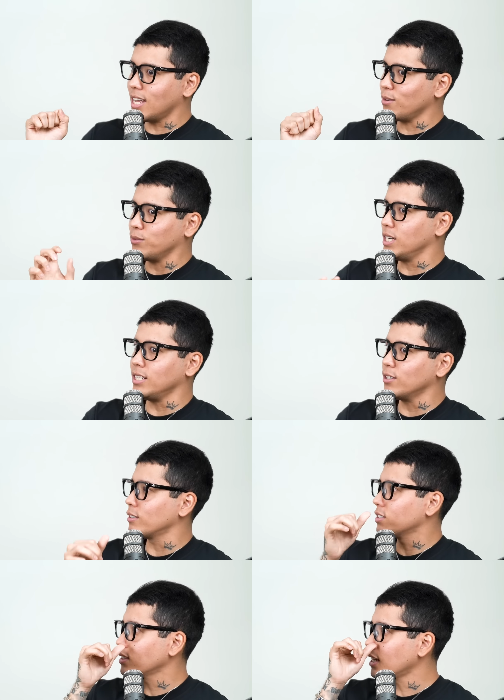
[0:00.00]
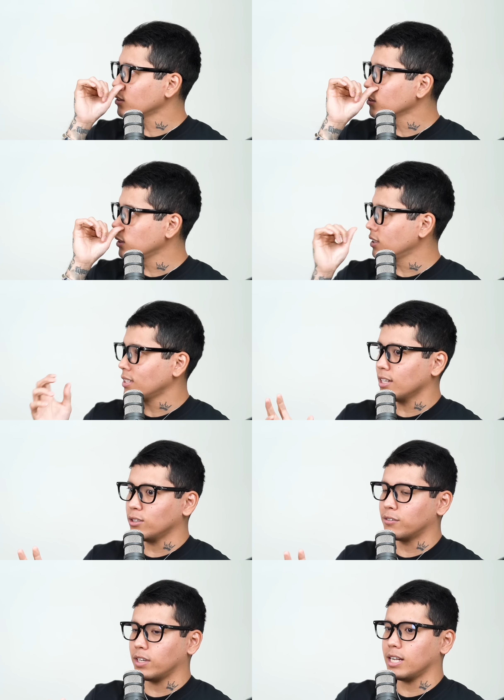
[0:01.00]
not really your status, it's not
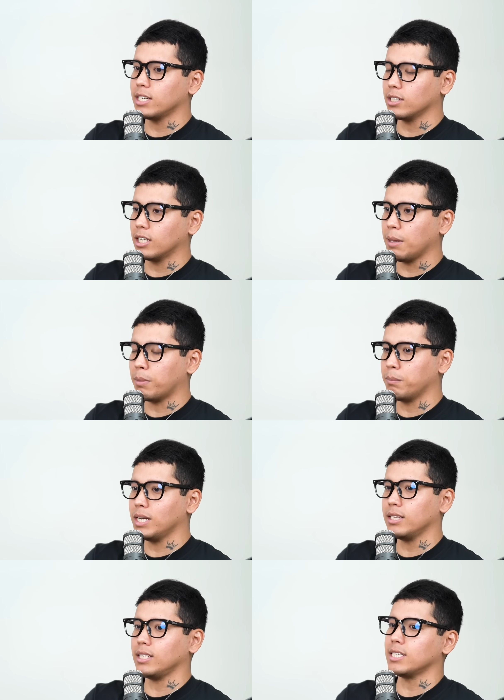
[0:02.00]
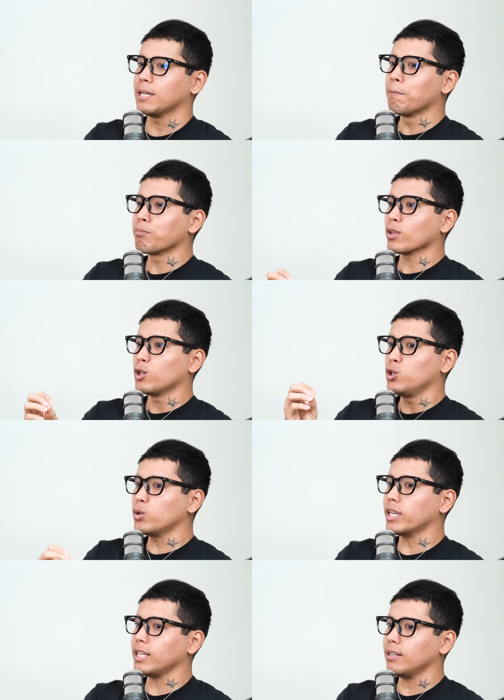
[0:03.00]
your financial capabilities. You
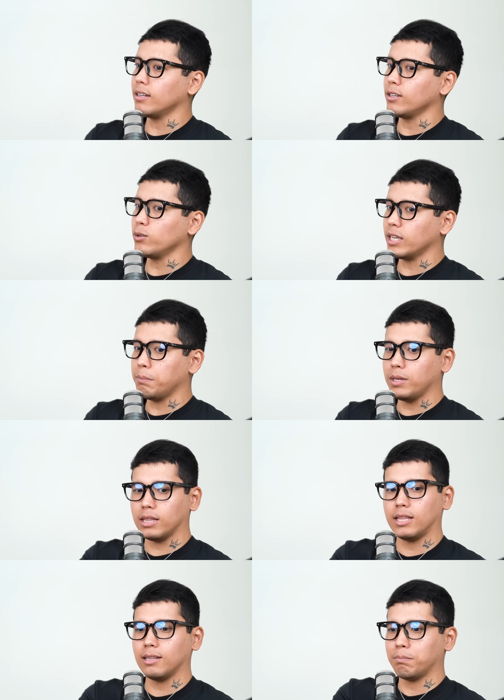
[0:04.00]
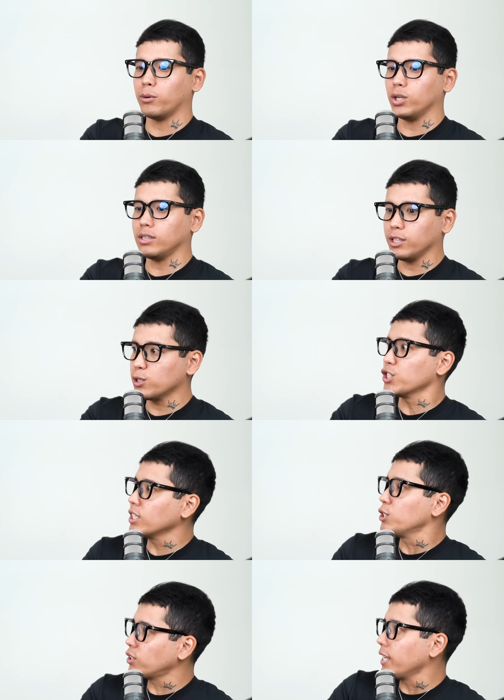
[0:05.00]
can be at that point na you're
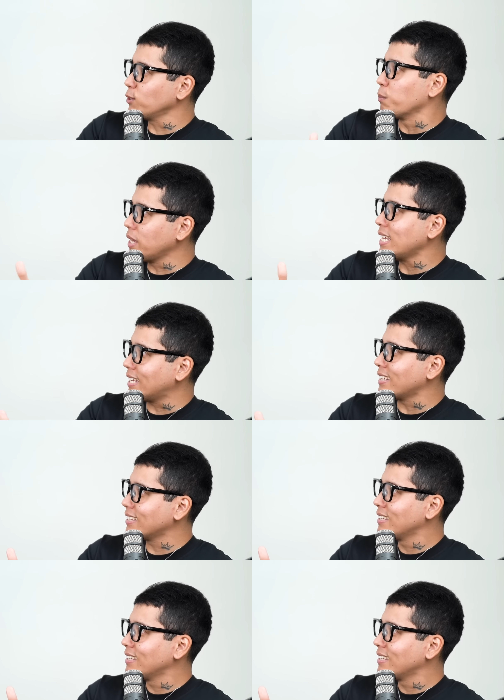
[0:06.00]
still trying to make it.